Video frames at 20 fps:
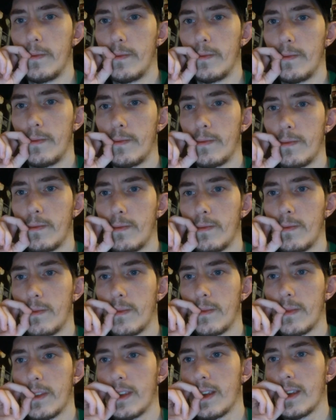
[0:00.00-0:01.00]

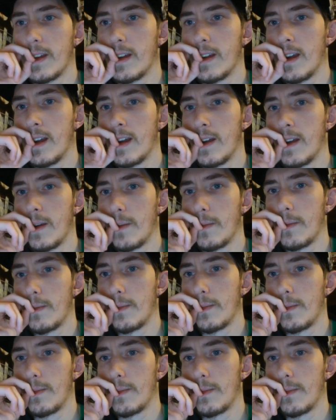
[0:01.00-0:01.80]
No one is speaking in this clip.